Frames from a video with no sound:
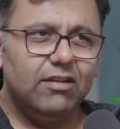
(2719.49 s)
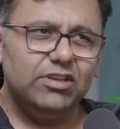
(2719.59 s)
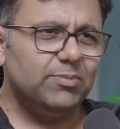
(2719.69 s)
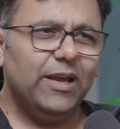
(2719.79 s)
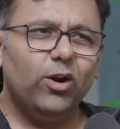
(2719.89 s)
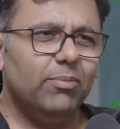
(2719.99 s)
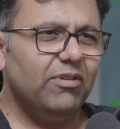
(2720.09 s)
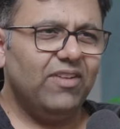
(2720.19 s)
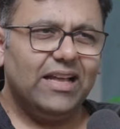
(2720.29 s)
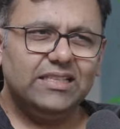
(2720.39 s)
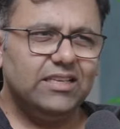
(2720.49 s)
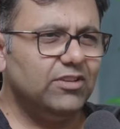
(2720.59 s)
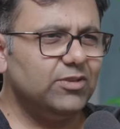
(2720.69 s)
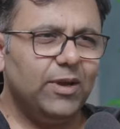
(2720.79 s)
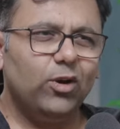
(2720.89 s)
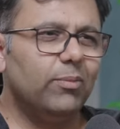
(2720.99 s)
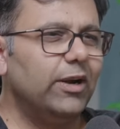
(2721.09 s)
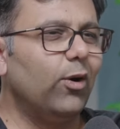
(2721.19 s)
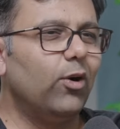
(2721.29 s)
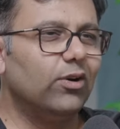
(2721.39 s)
which may not be fancy, which may not
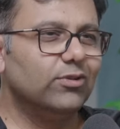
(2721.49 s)
be talk,